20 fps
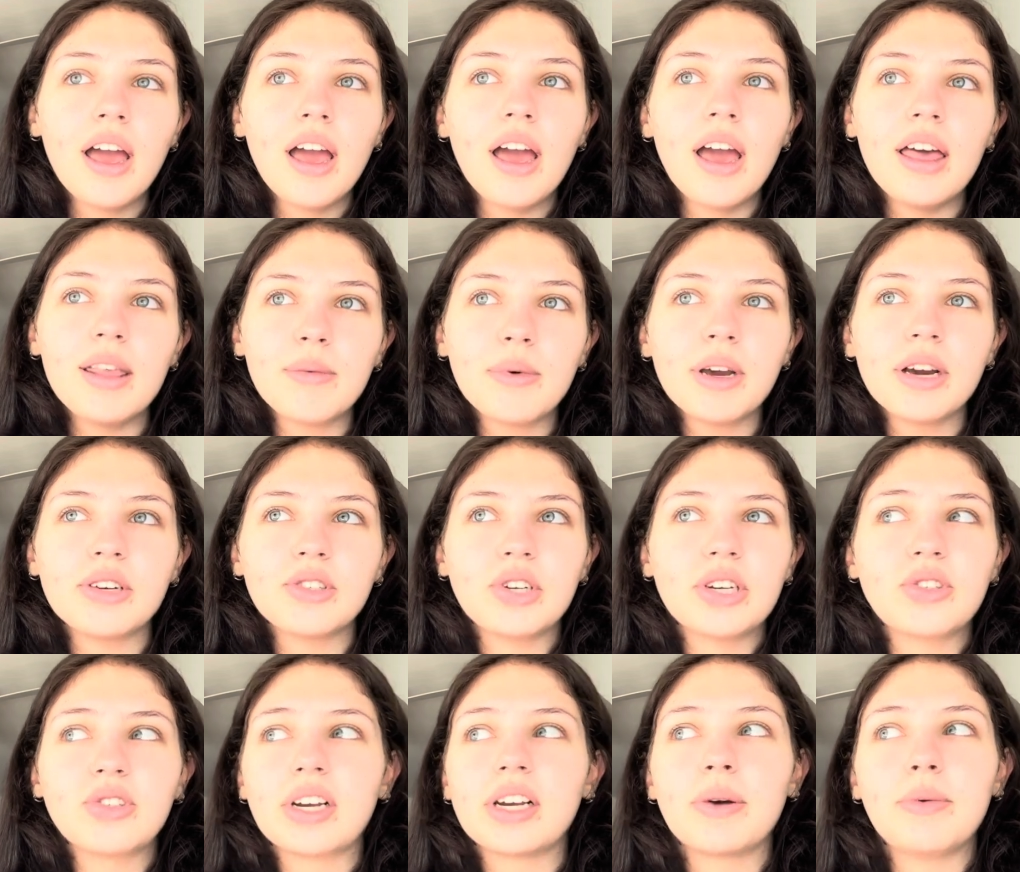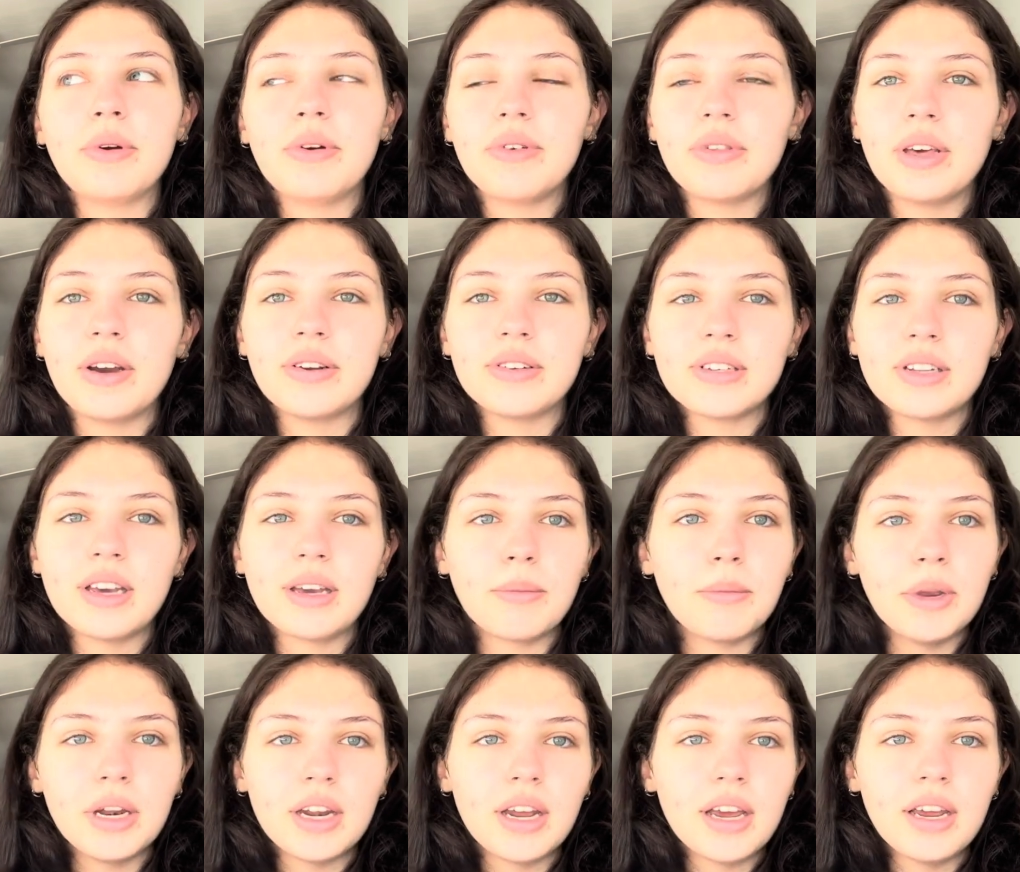And then we got Shake Shack and we were there until like
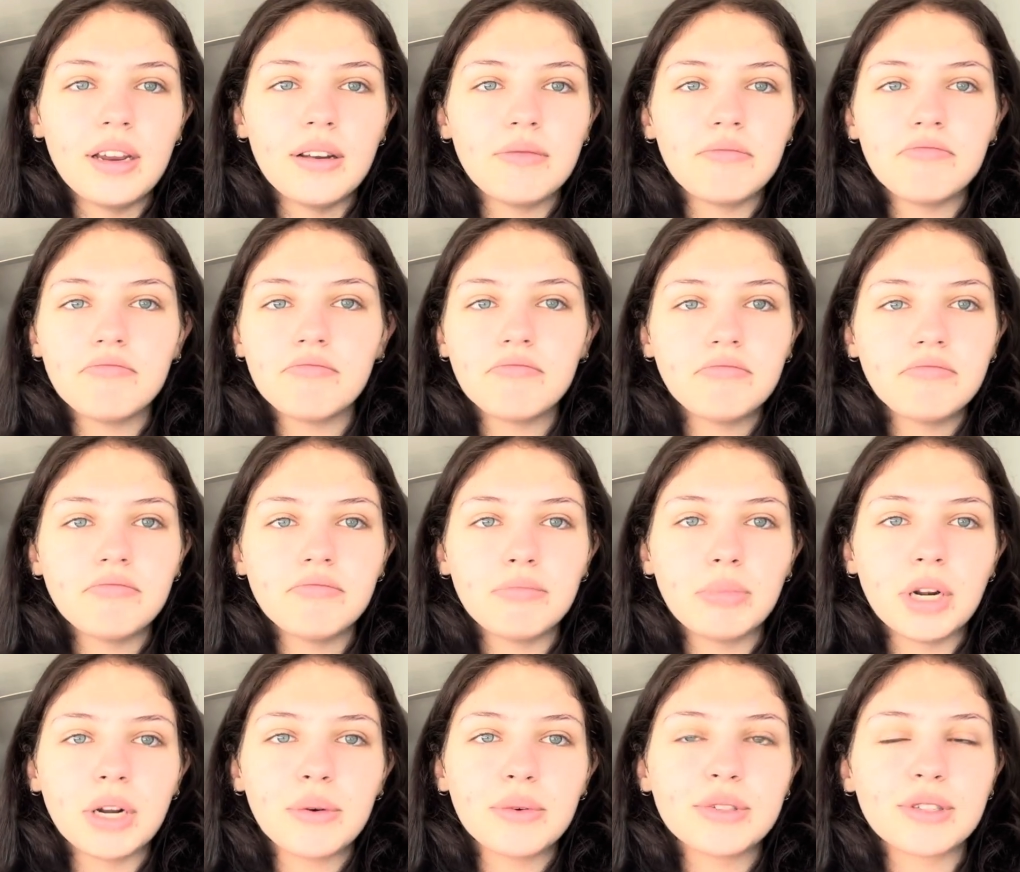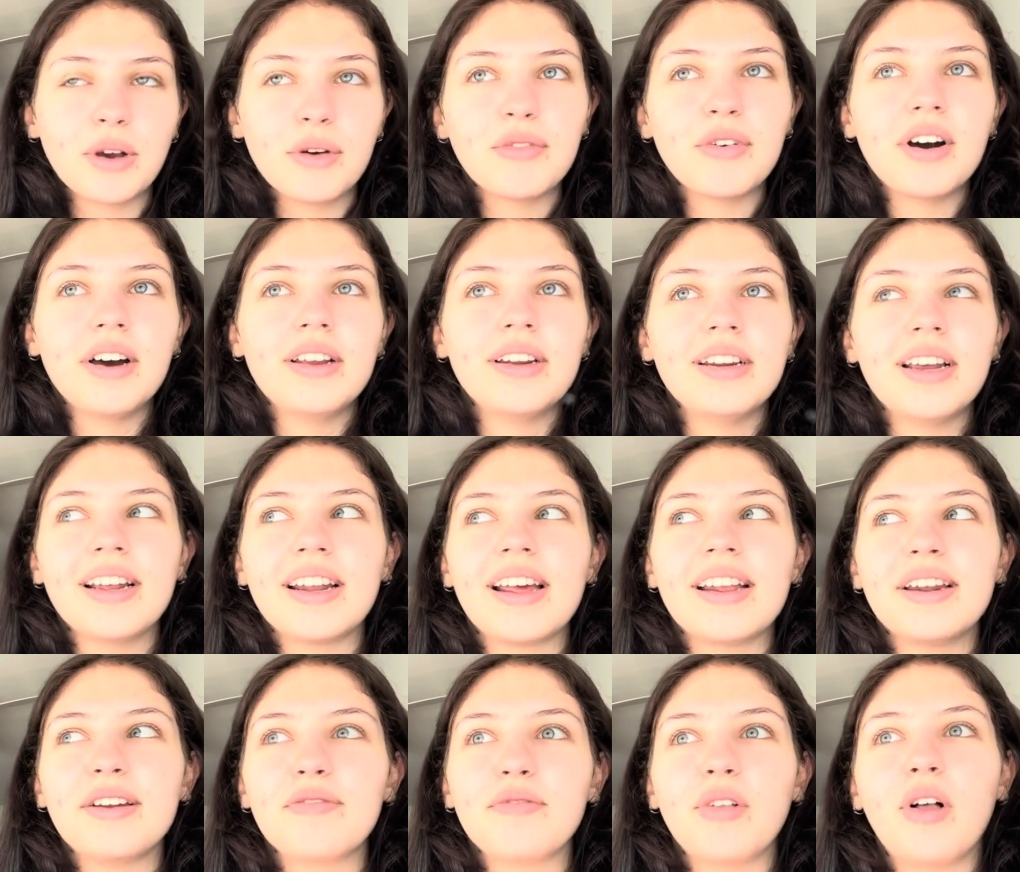midnight. But it was so fun. And I
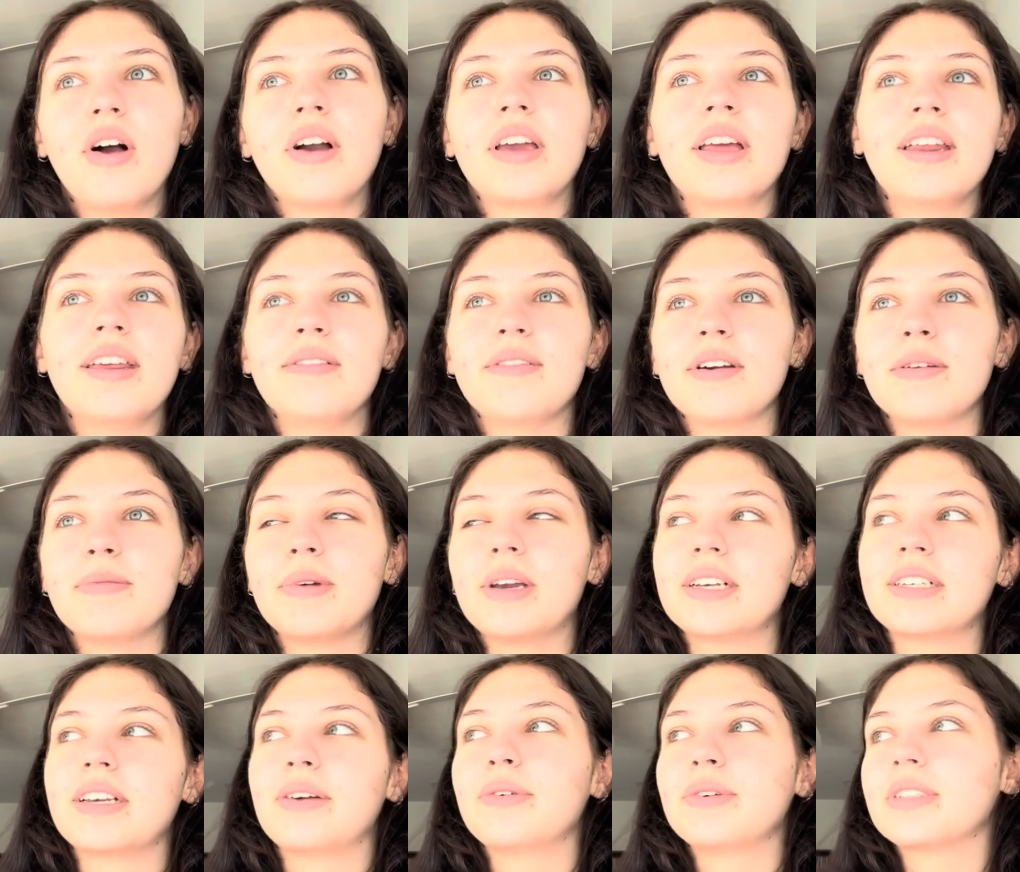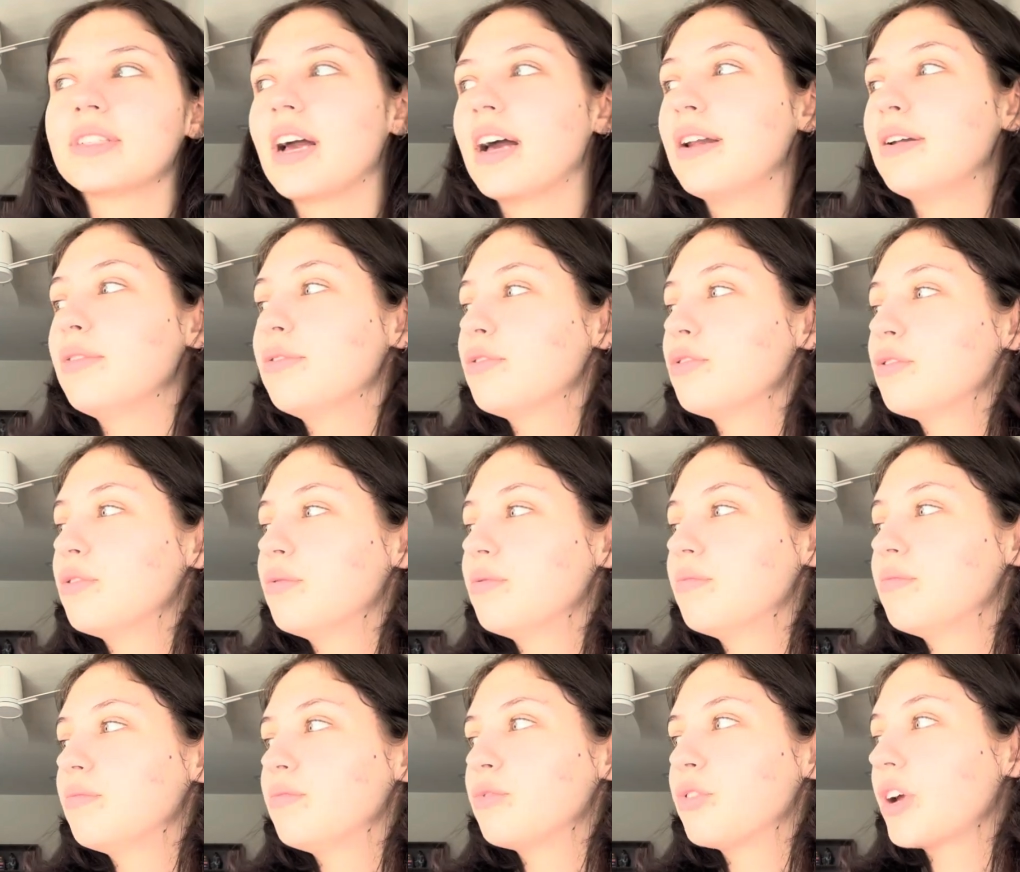didn't vlog any of it because I was kind of
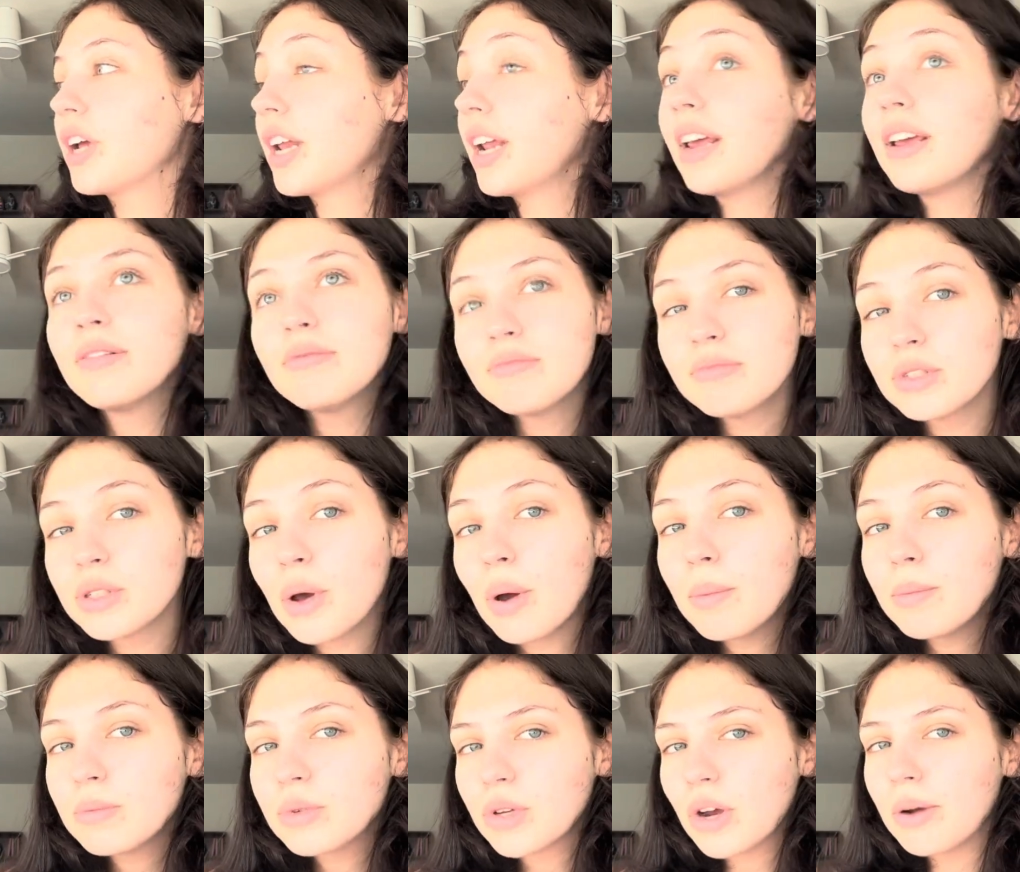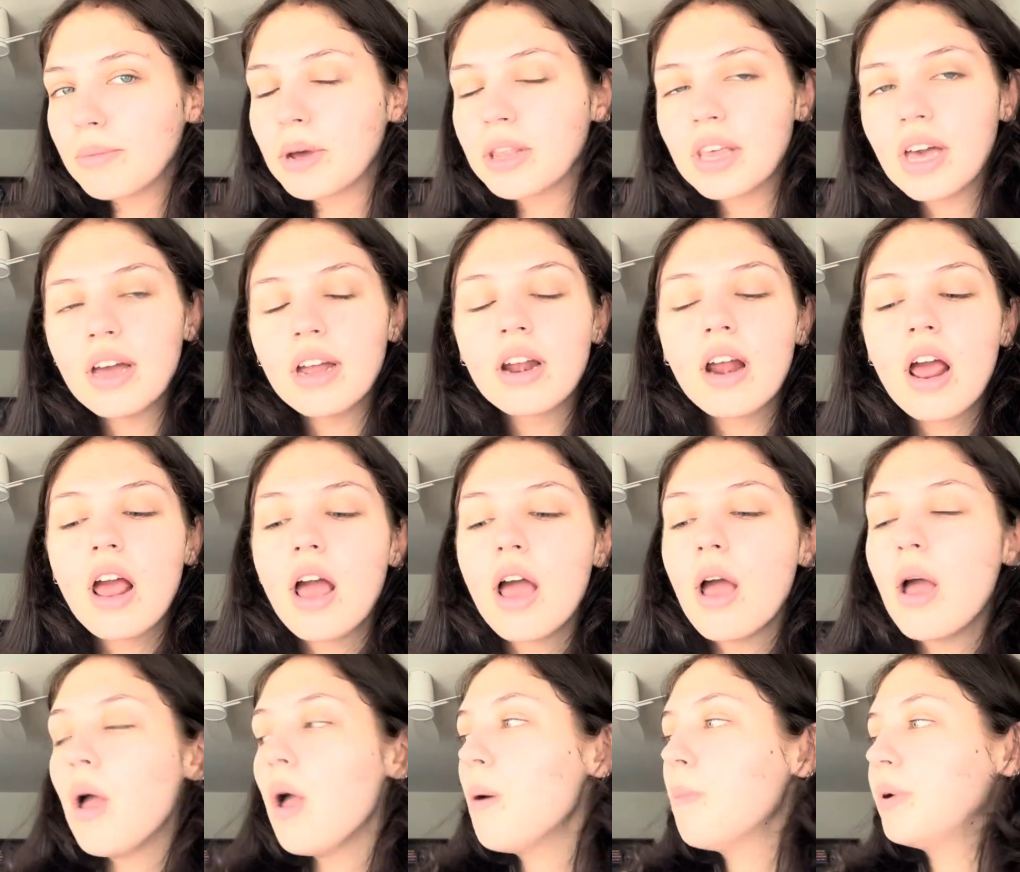forgetting. So I'm sorry about that.
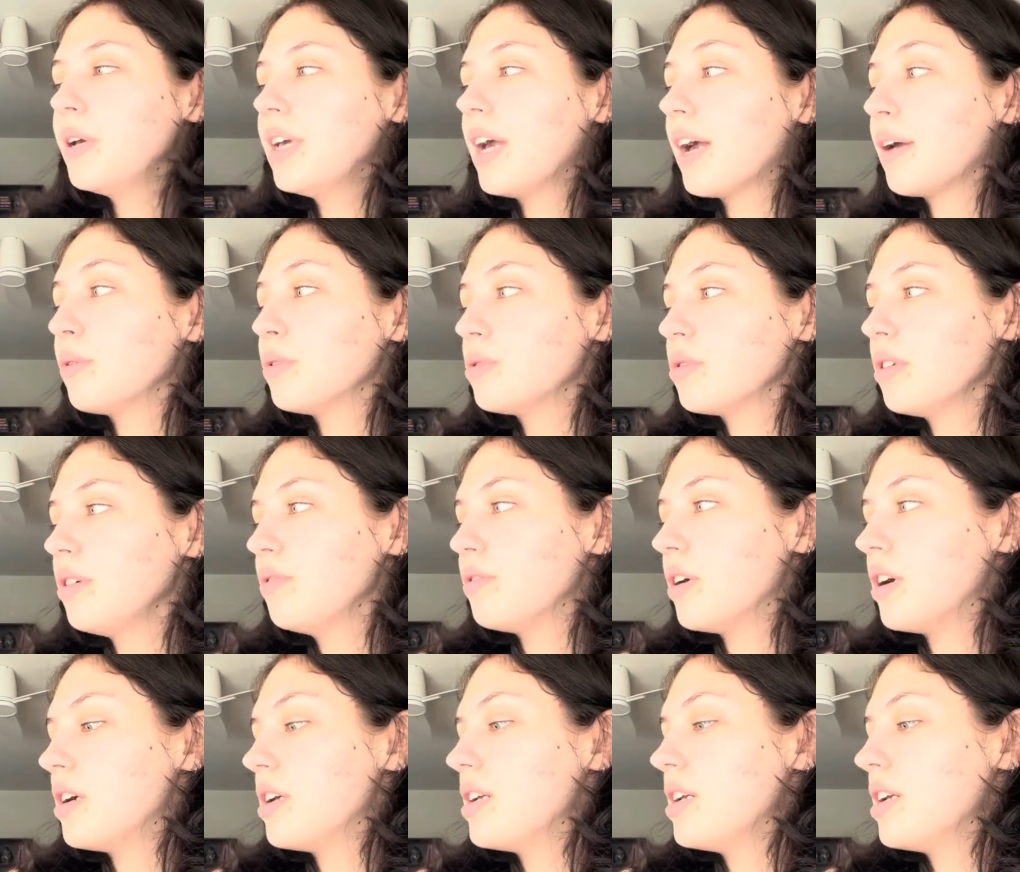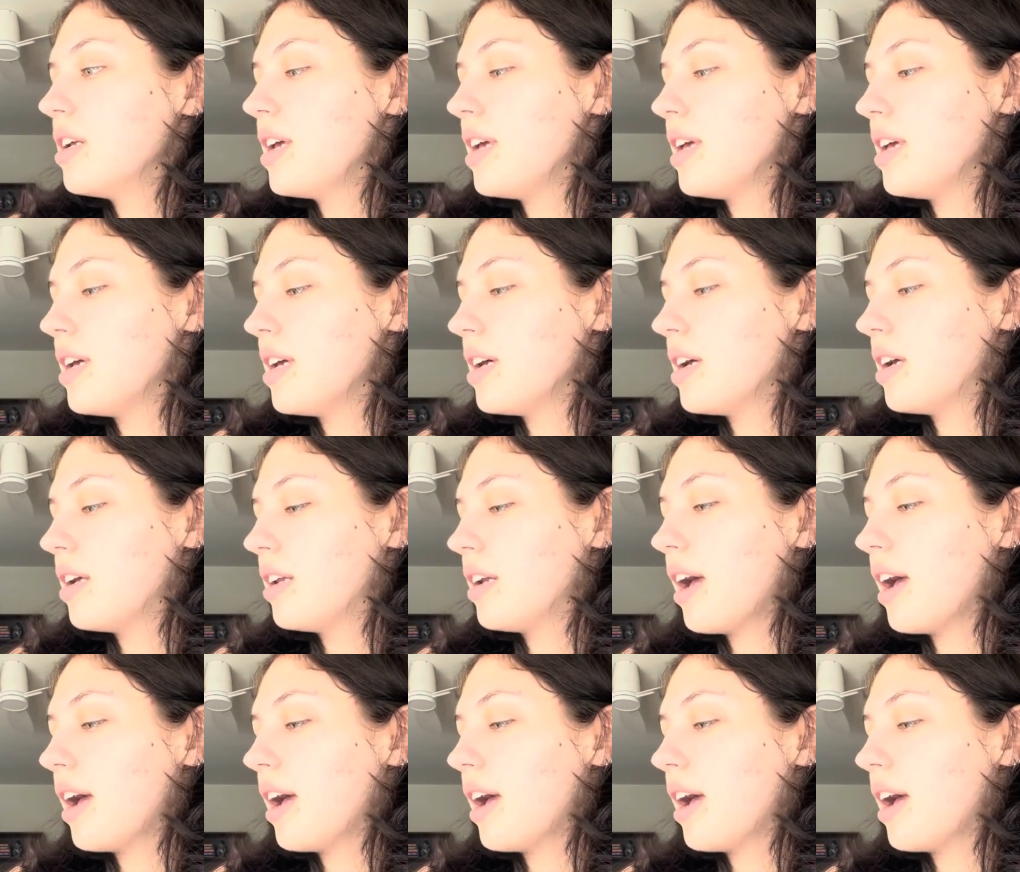But yeah, it was really fun. And